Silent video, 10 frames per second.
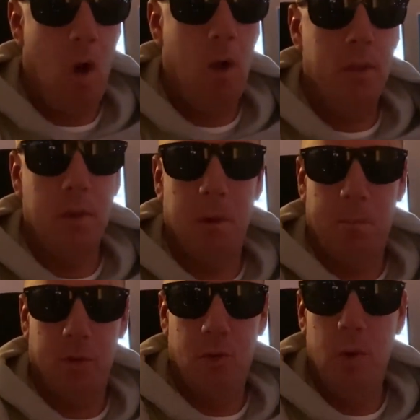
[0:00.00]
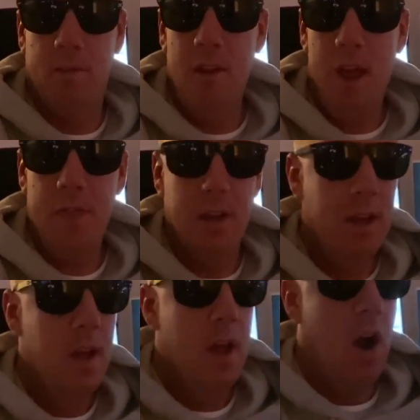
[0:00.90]
all in the pursuit of nothing,
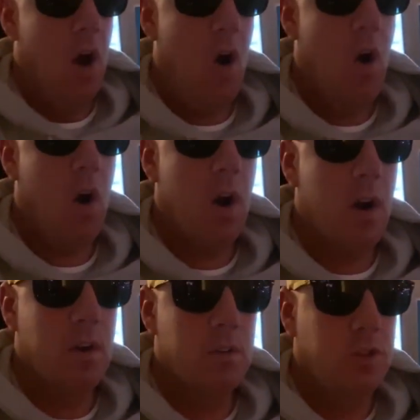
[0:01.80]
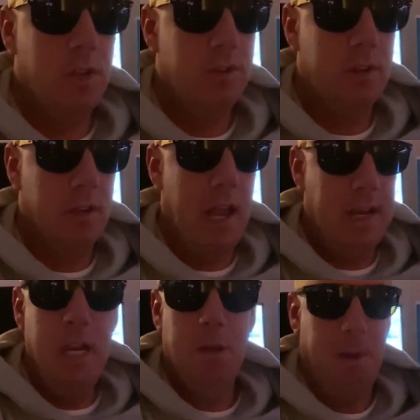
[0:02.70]
are just, they
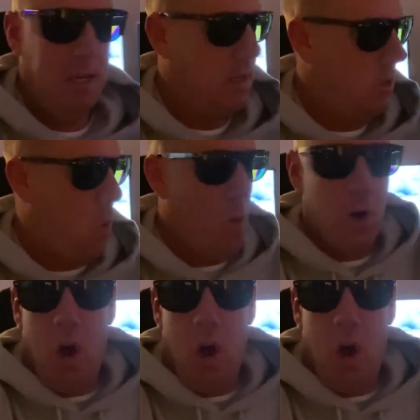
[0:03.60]
need to be cornered